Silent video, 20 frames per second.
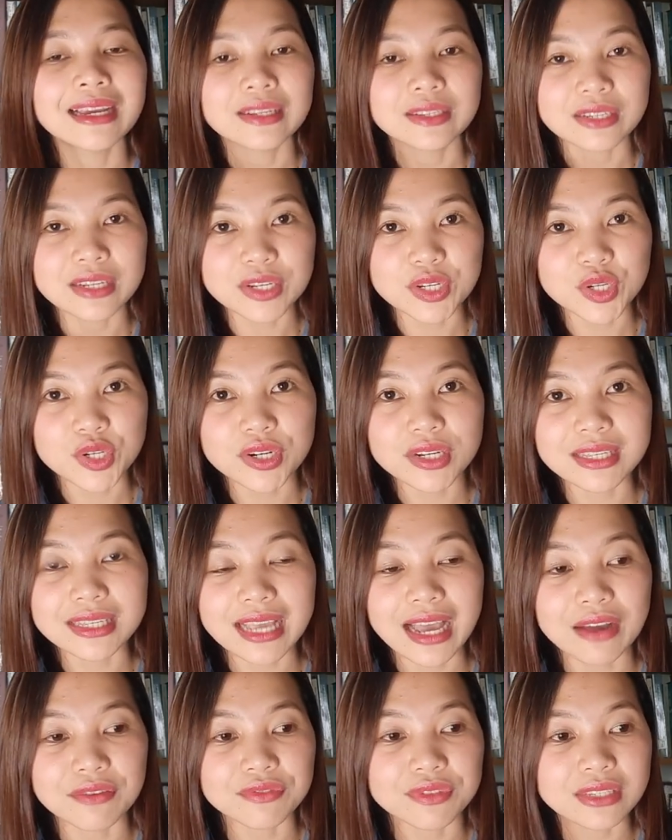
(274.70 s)
Teachers
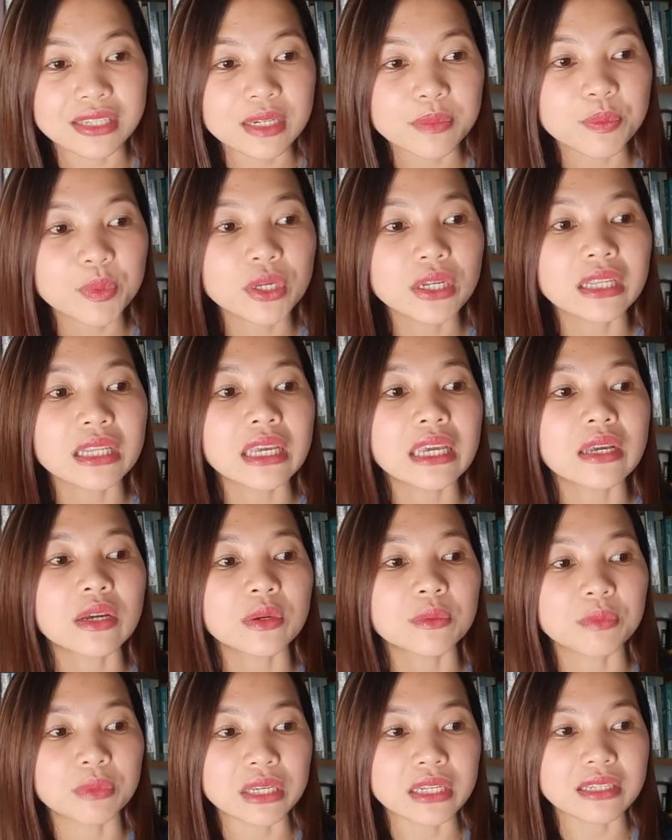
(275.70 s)
have typically
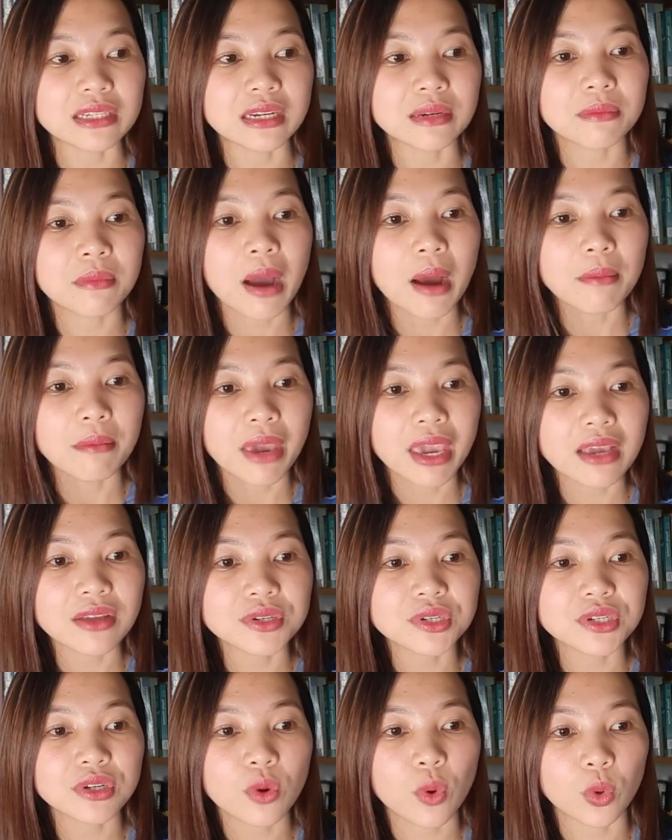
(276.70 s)
completed
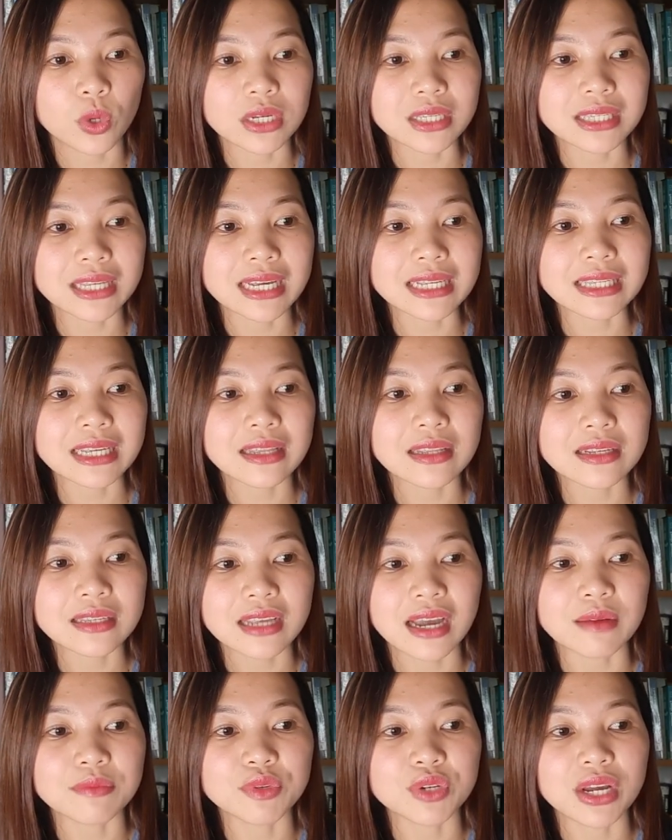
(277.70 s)
major courses in the
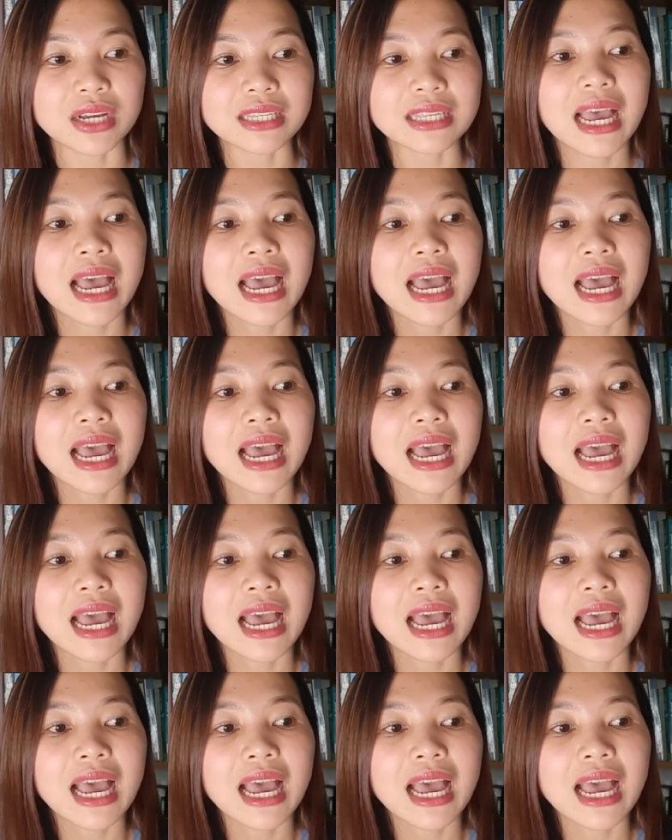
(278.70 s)
subjects